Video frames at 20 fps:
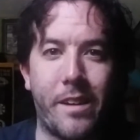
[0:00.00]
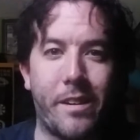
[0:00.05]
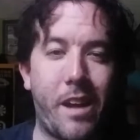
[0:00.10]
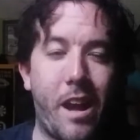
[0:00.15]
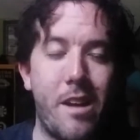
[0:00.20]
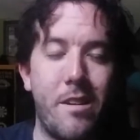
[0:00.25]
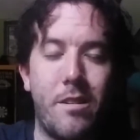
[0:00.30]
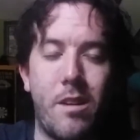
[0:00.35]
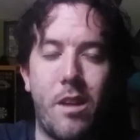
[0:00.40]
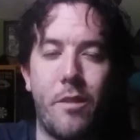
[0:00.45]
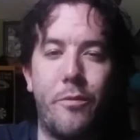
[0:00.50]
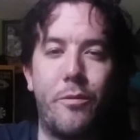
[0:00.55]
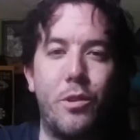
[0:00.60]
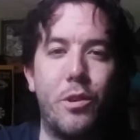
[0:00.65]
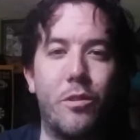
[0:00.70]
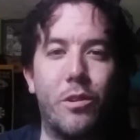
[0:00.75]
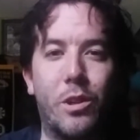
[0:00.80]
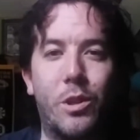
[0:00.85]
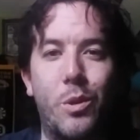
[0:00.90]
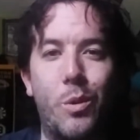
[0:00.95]
gotten a few
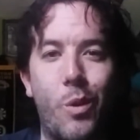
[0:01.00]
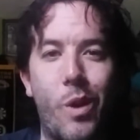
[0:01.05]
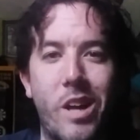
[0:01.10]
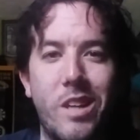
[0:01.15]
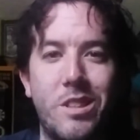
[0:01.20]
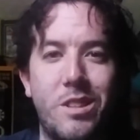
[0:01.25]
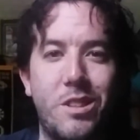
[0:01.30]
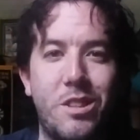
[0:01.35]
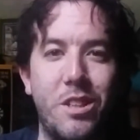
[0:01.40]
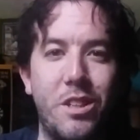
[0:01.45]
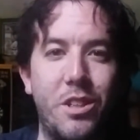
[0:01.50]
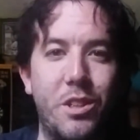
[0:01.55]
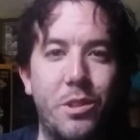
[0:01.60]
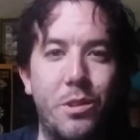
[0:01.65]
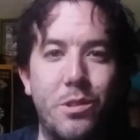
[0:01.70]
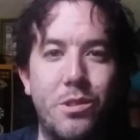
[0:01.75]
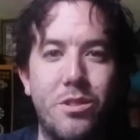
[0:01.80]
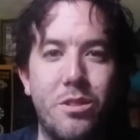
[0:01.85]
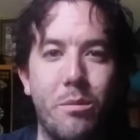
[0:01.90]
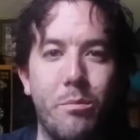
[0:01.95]
requests to do
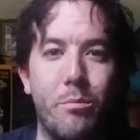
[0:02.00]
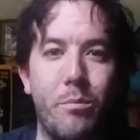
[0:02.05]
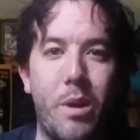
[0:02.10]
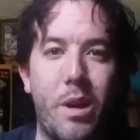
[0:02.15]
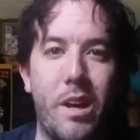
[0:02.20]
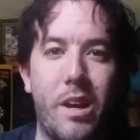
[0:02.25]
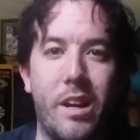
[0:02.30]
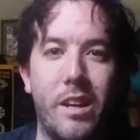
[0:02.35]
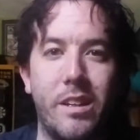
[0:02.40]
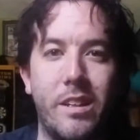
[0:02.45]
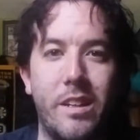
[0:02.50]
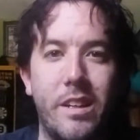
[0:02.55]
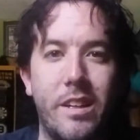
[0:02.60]
some my